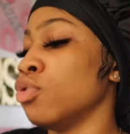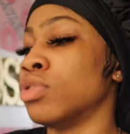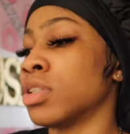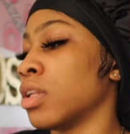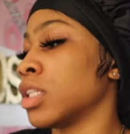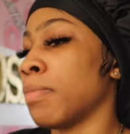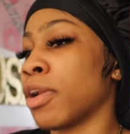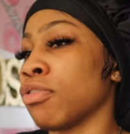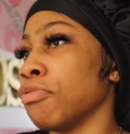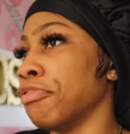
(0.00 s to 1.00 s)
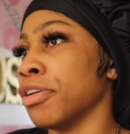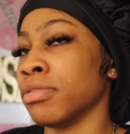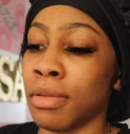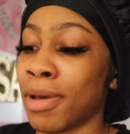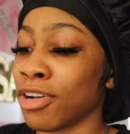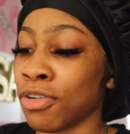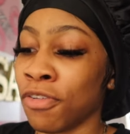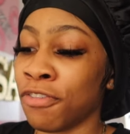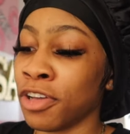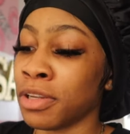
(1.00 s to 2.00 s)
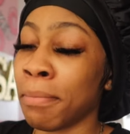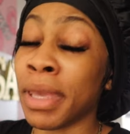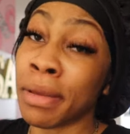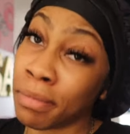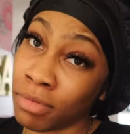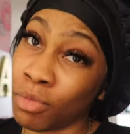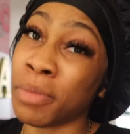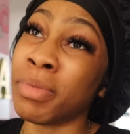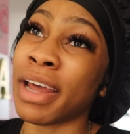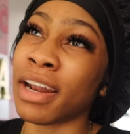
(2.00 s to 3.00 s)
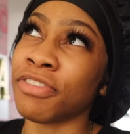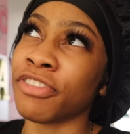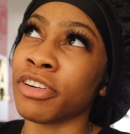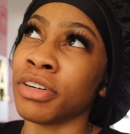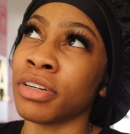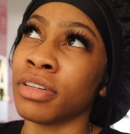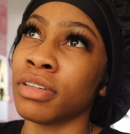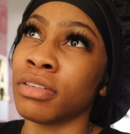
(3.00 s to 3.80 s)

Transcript: new to this medical field. The medical field and me, we've been at it for,